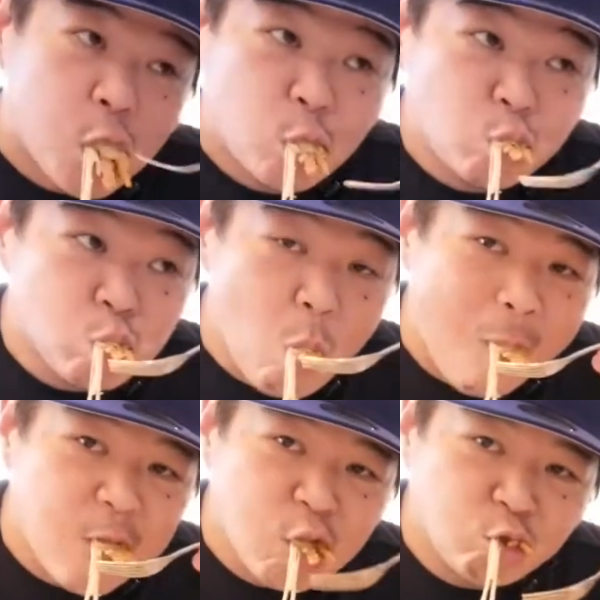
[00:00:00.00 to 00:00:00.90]
Mmm.
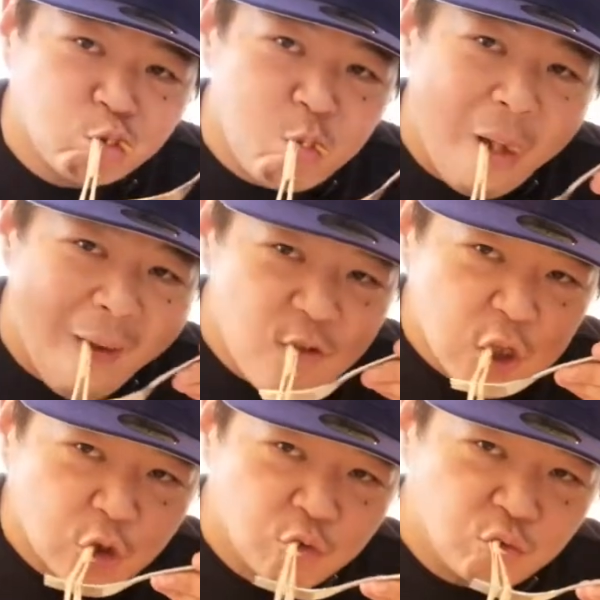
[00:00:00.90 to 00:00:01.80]

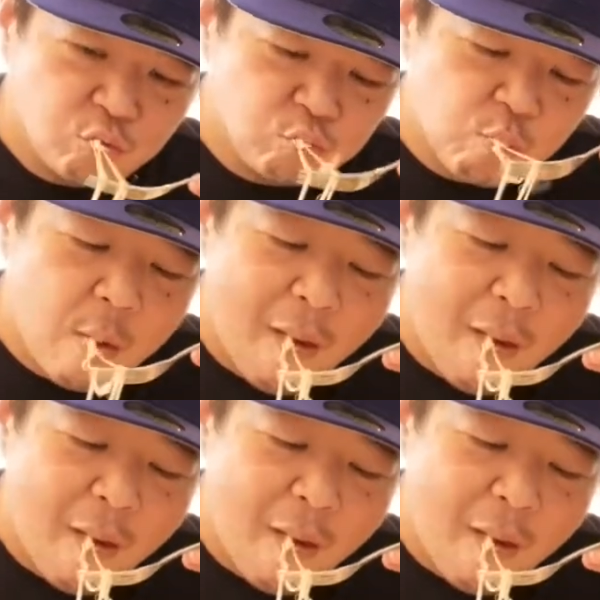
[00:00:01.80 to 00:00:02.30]
Mmm.